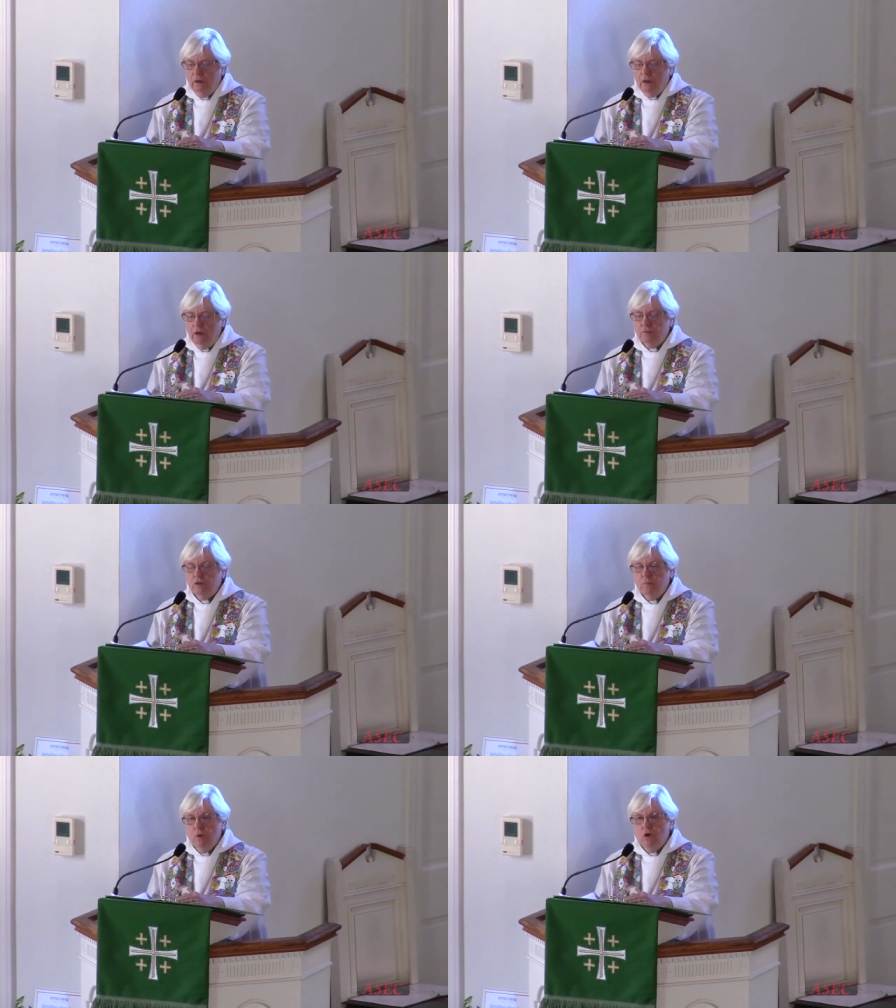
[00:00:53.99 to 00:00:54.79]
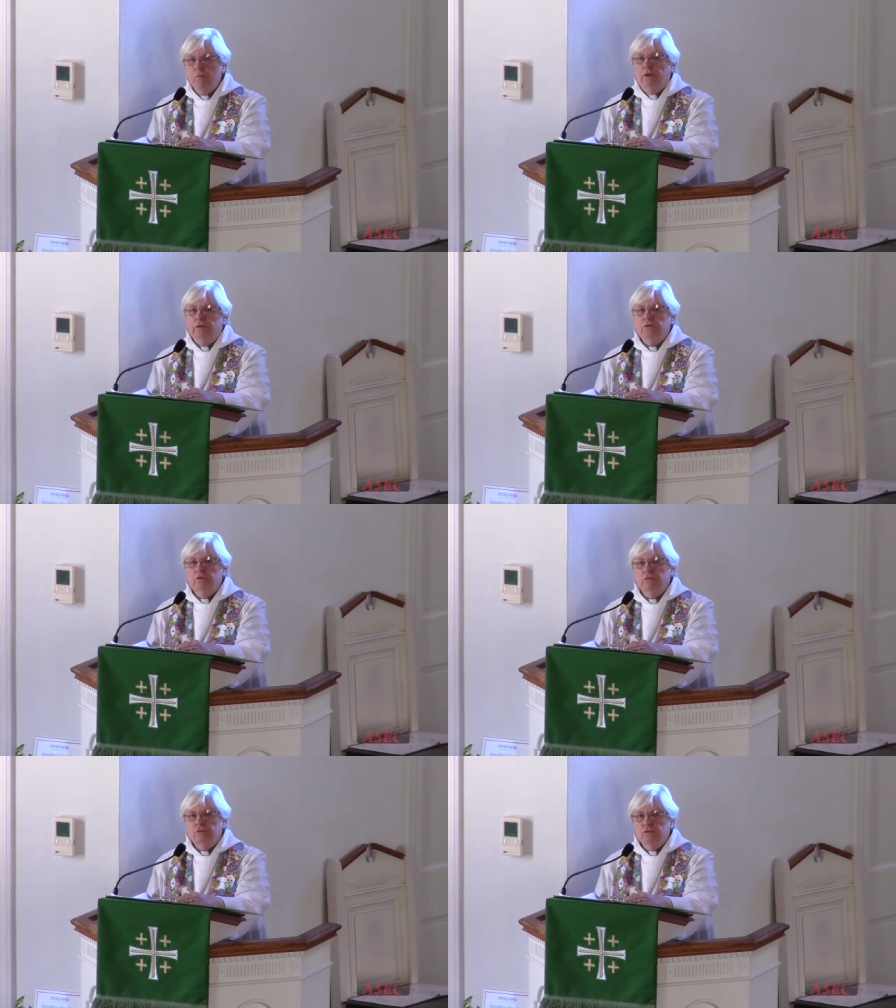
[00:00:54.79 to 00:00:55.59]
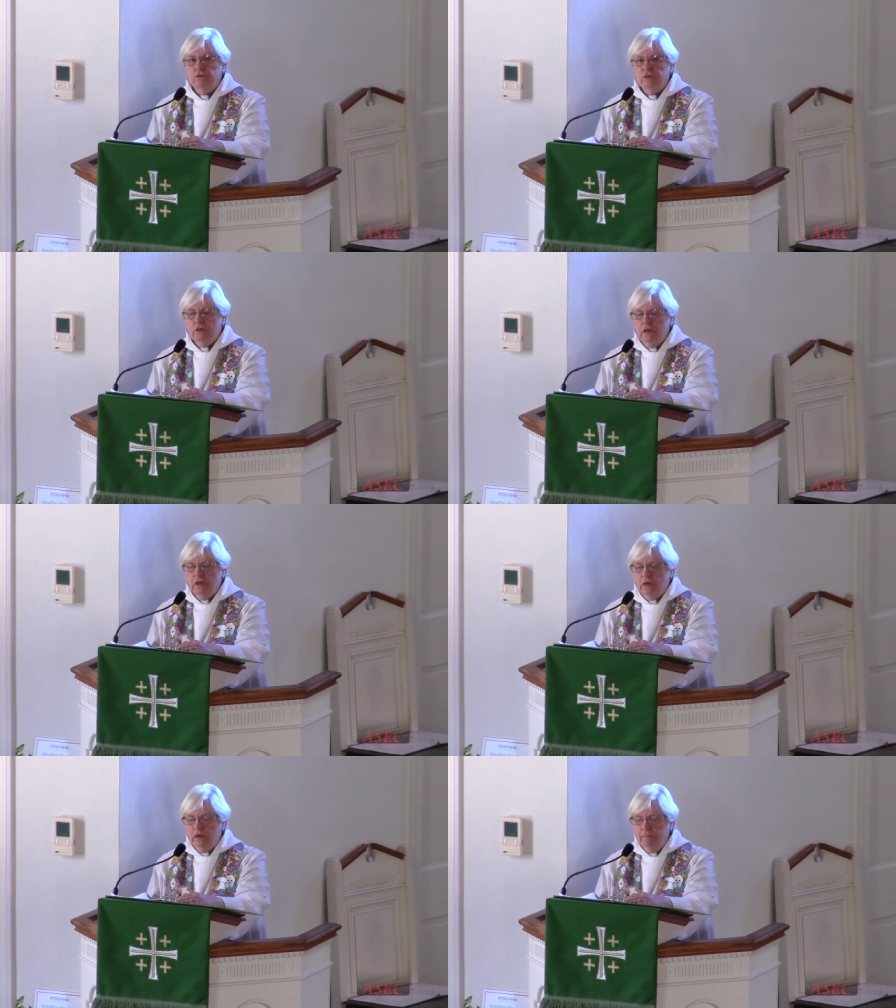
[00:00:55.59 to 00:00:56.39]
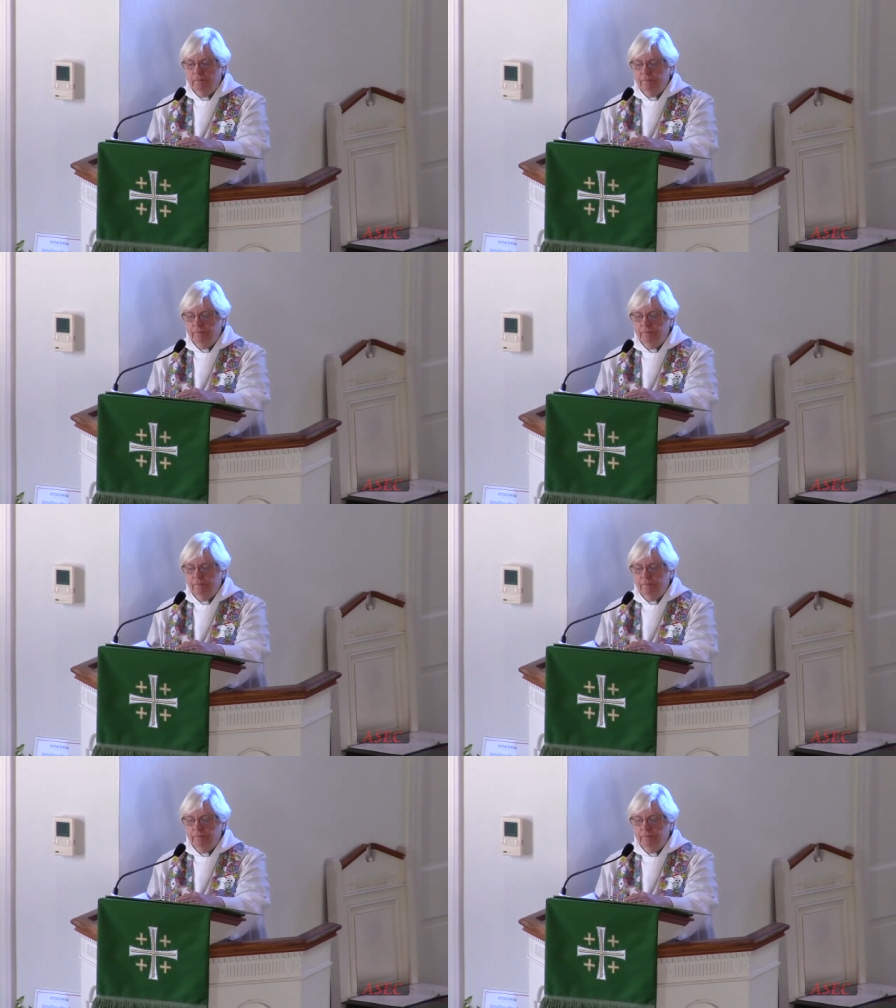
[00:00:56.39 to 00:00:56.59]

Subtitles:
comes the moment to decide.